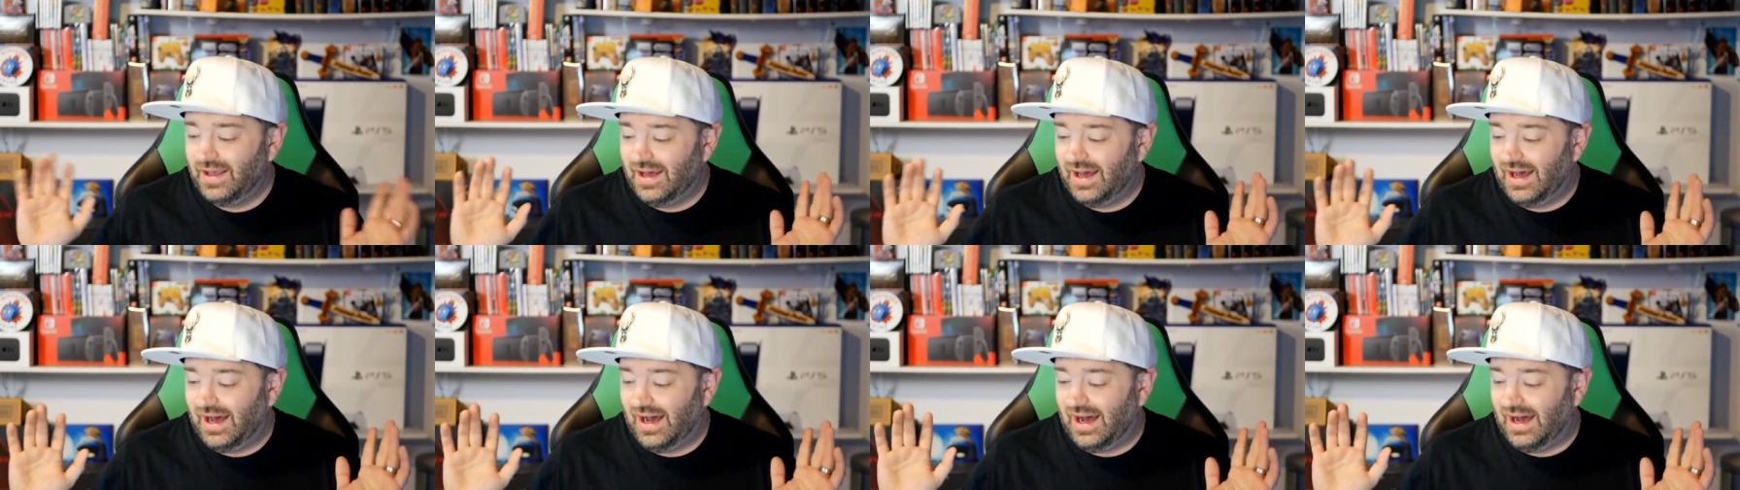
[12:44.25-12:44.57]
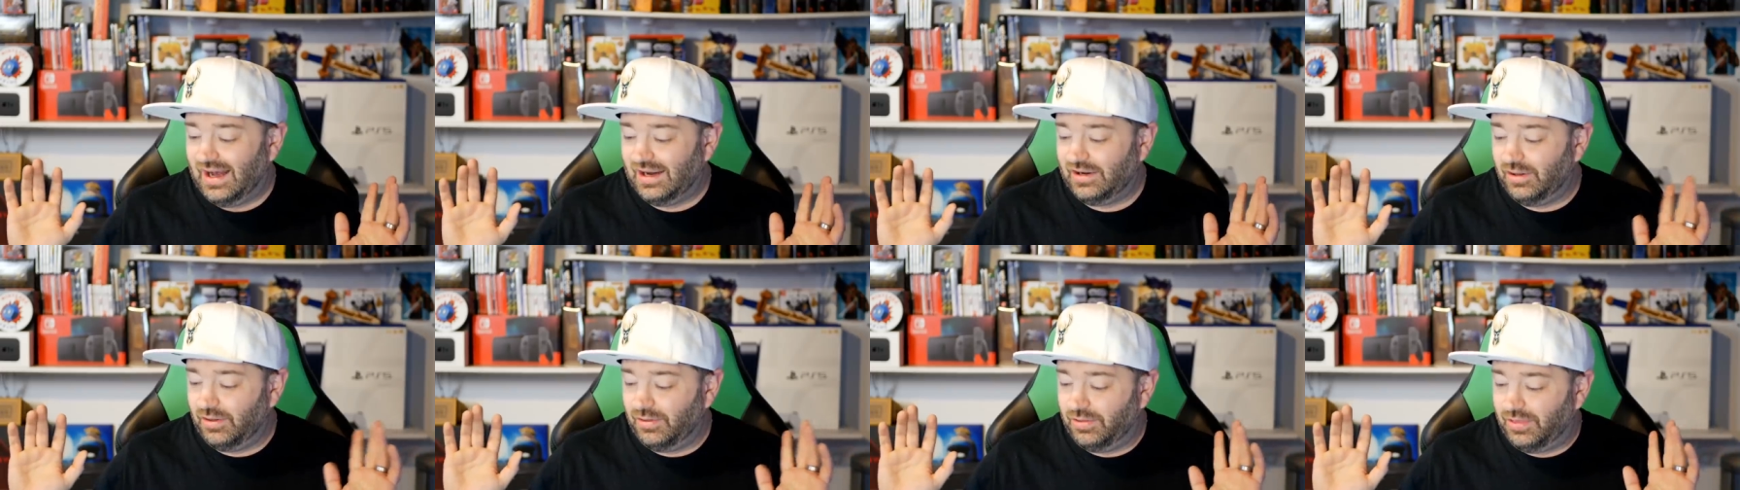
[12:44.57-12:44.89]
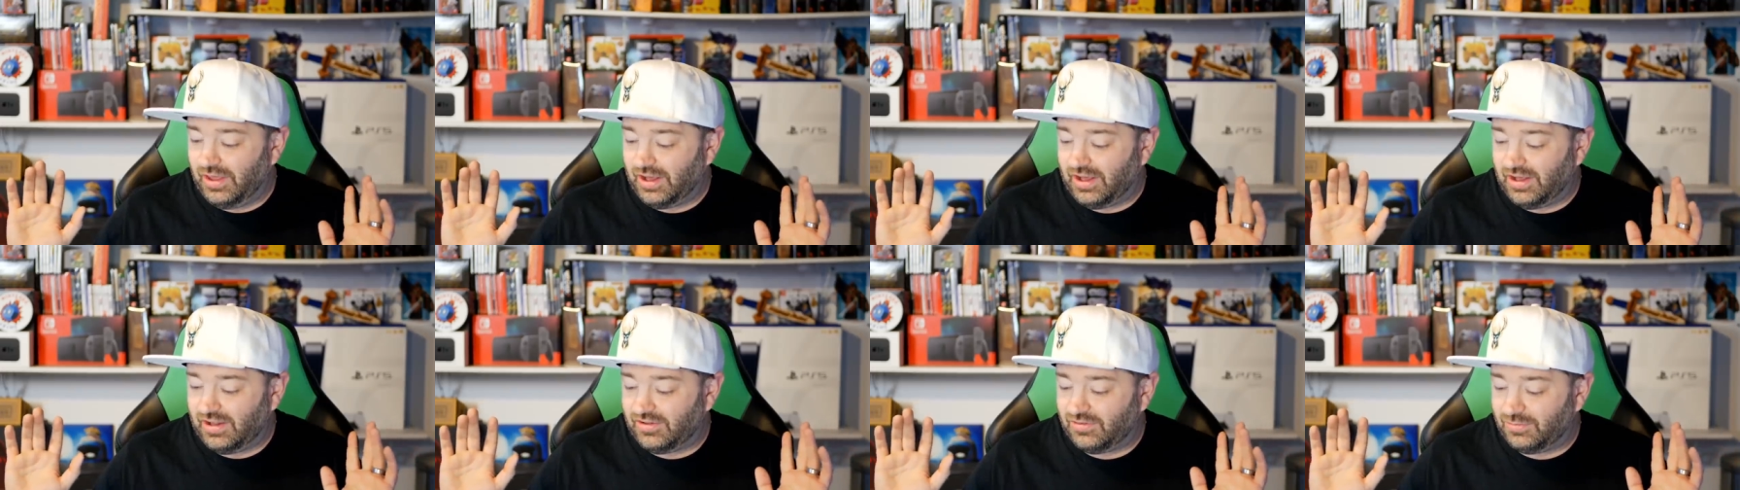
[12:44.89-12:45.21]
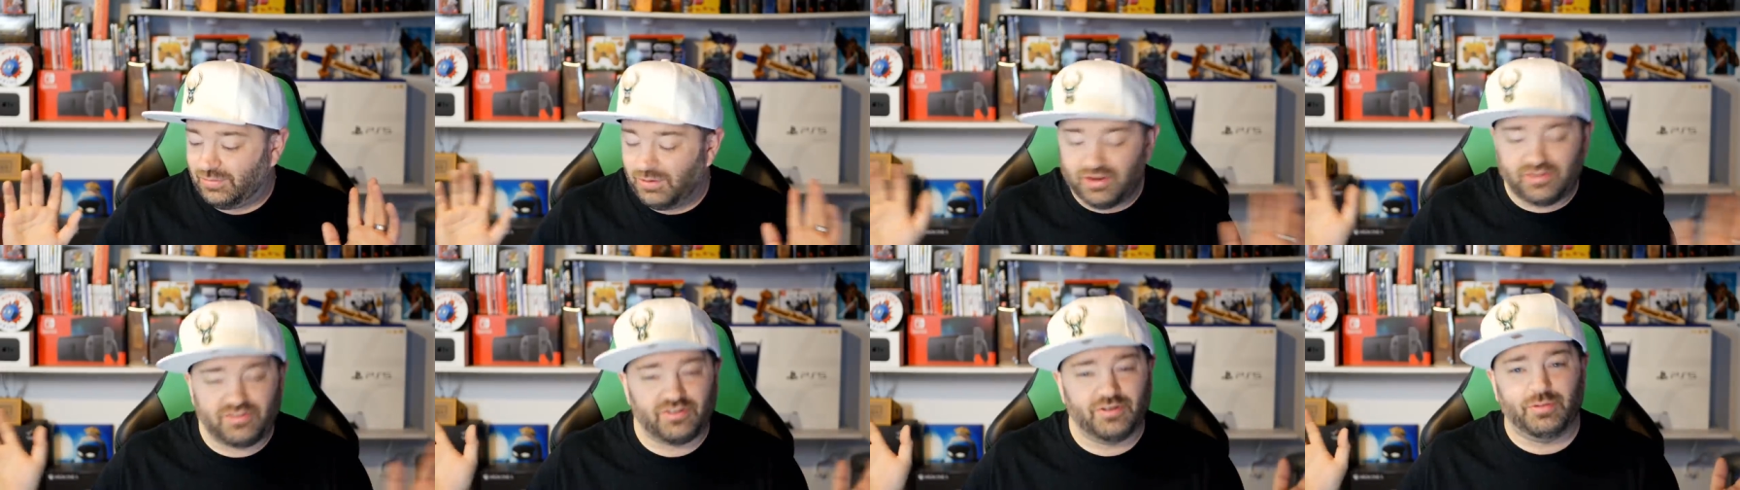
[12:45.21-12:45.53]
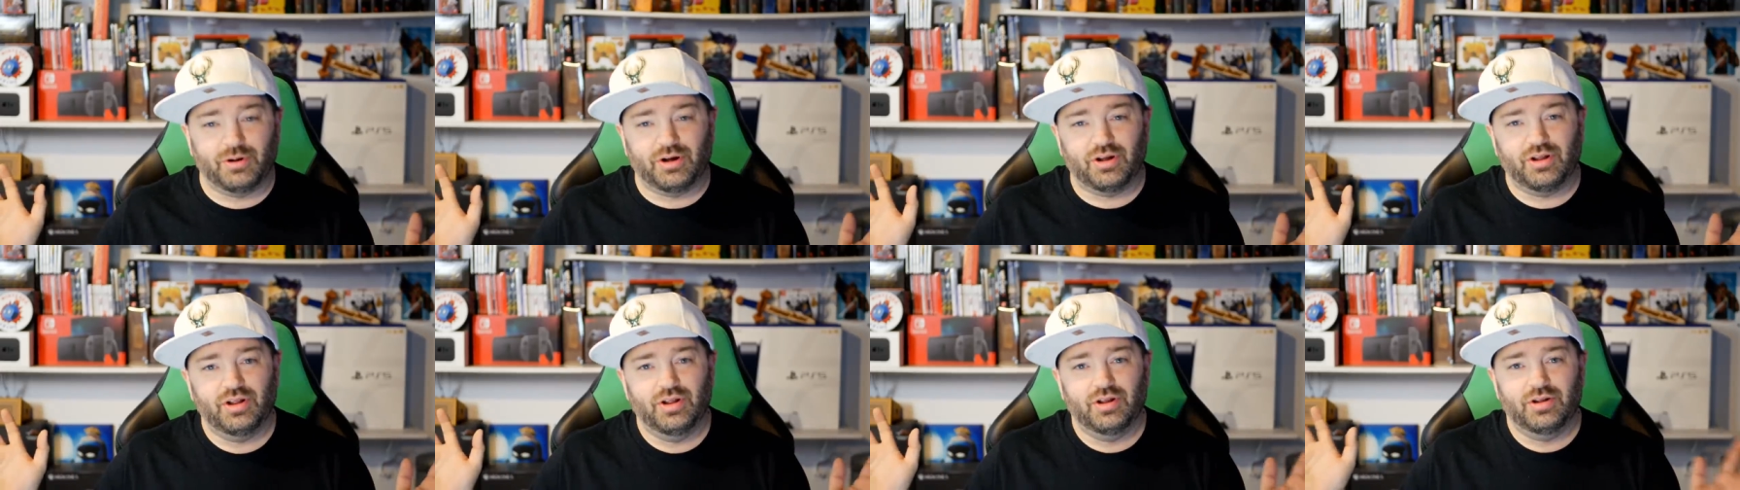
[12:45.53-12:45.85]
Uh, do you think it's
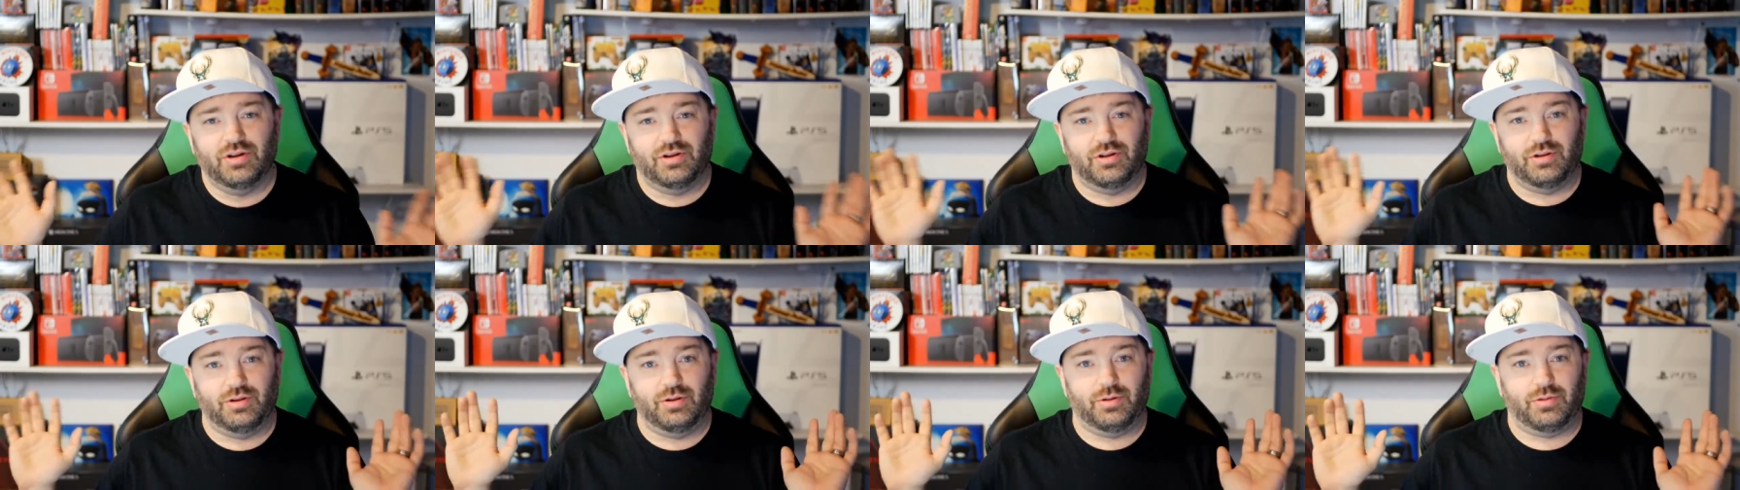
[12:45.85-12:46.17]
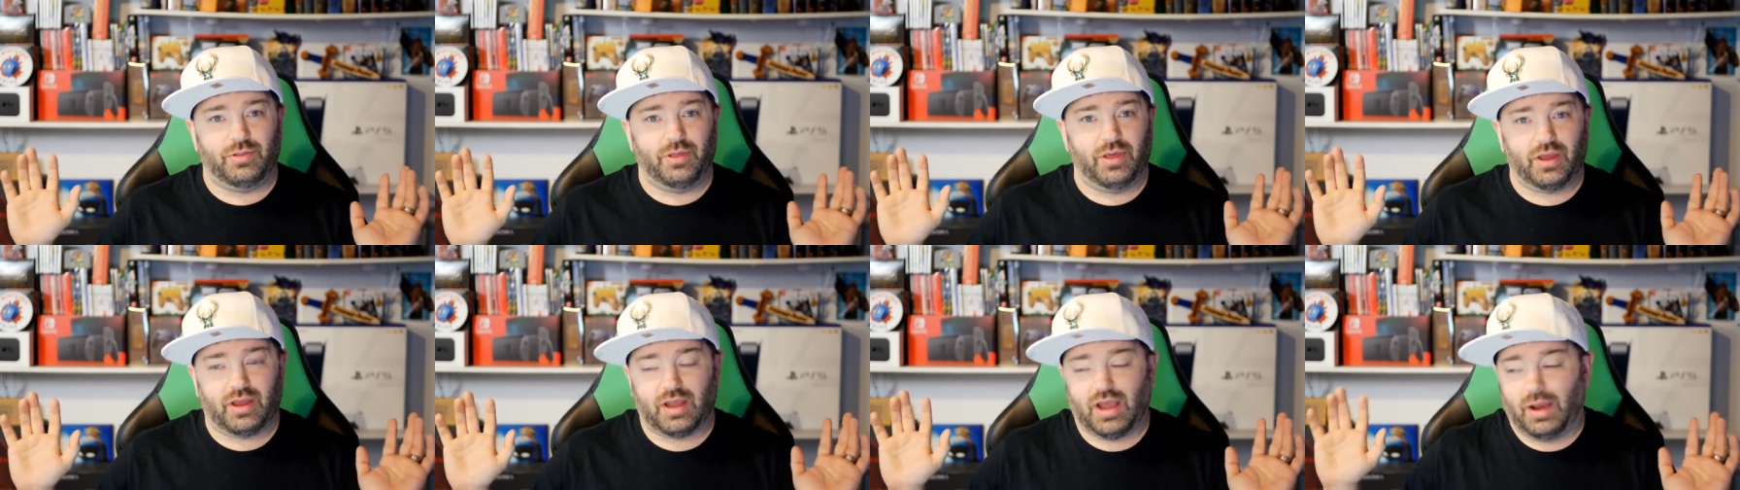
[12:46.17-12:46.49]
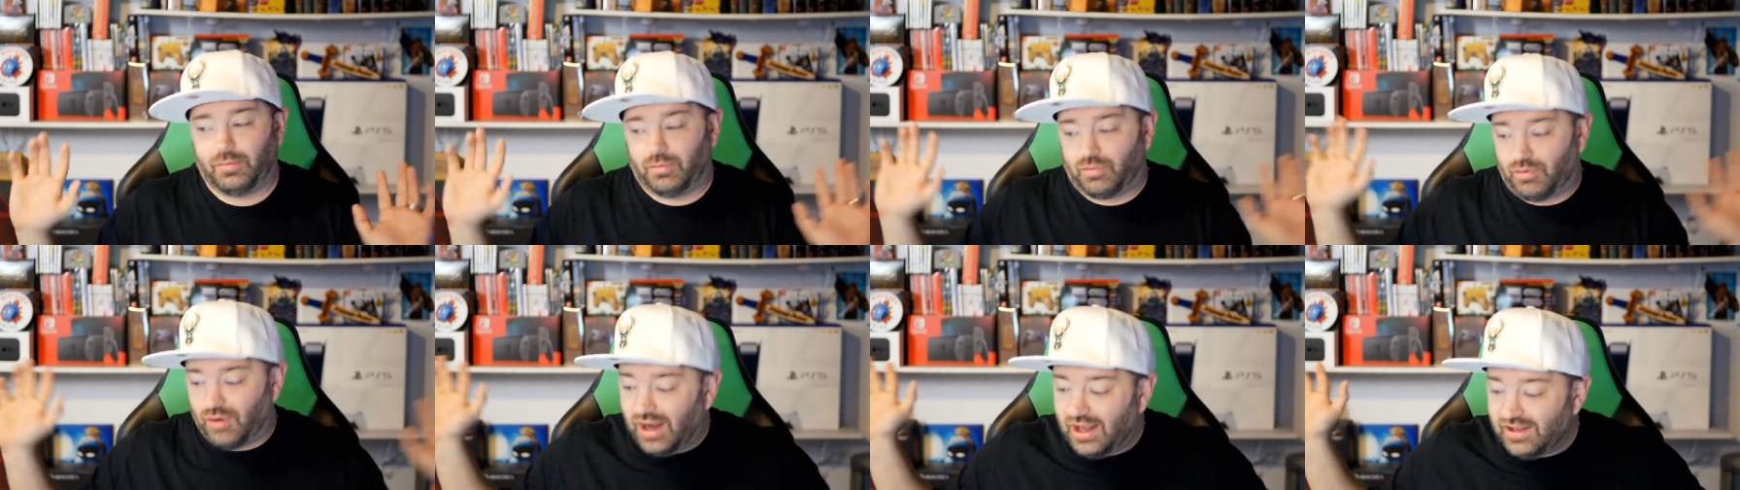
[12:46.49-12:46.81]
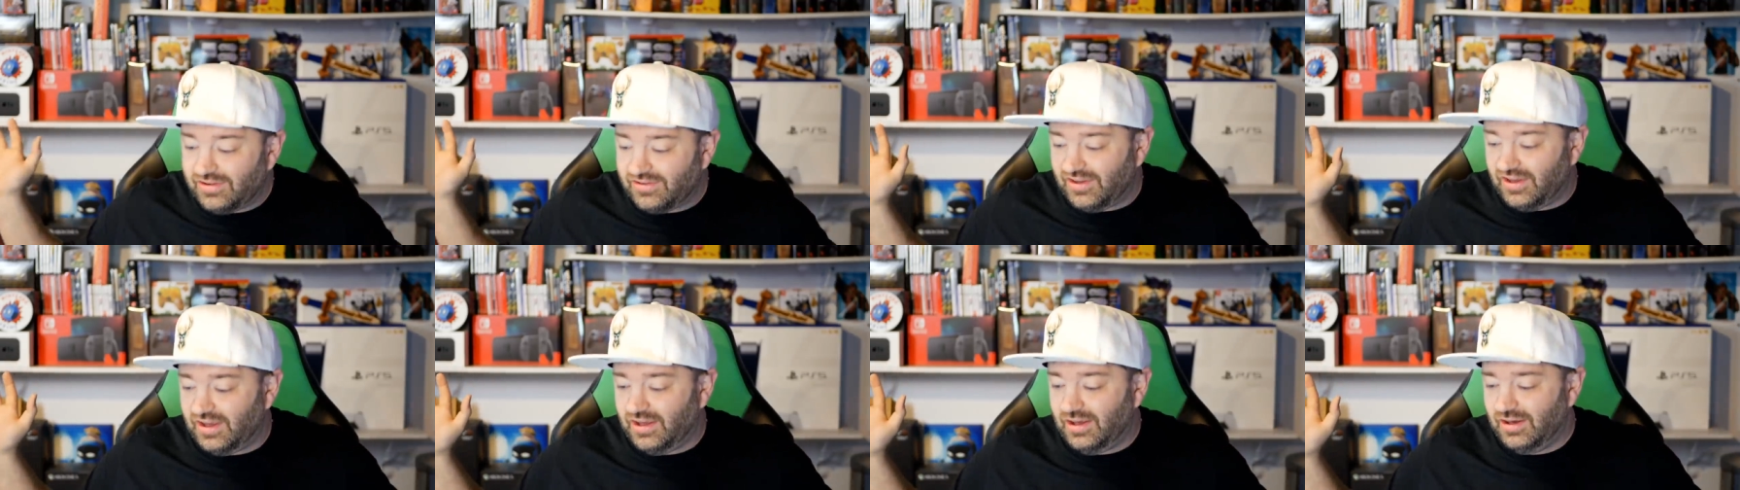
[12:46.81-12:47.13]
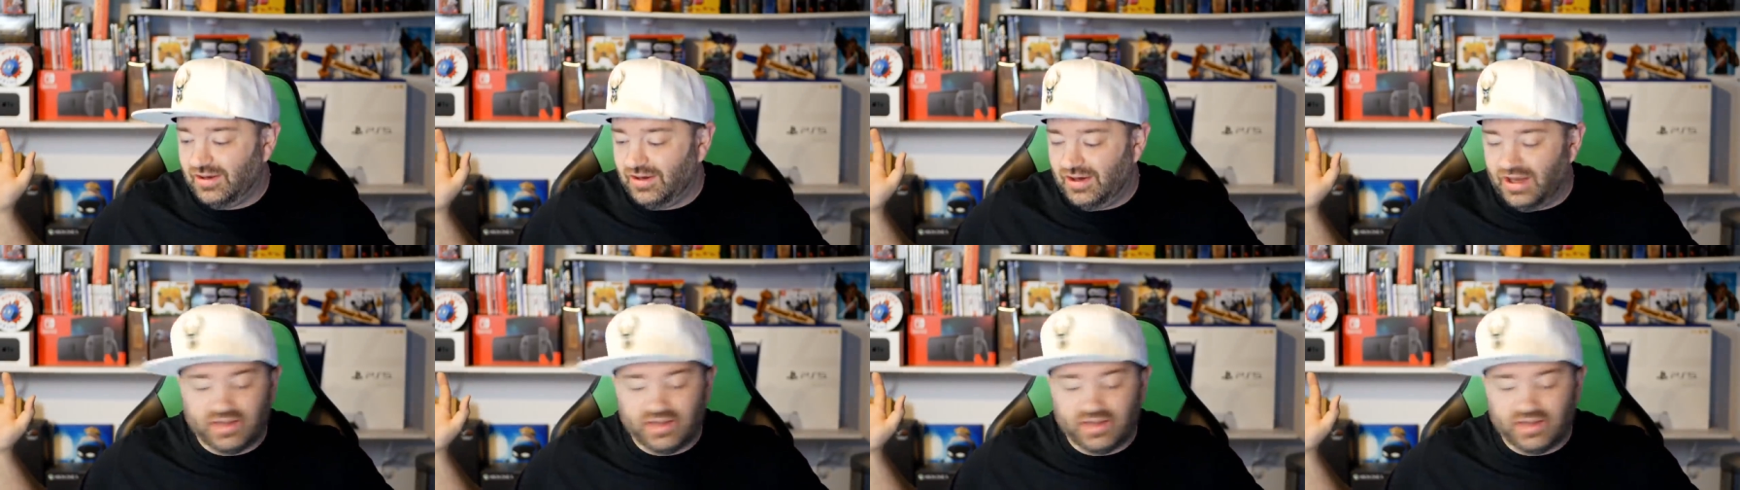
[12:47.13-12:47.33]
reasonable? Do you think I'm crazy?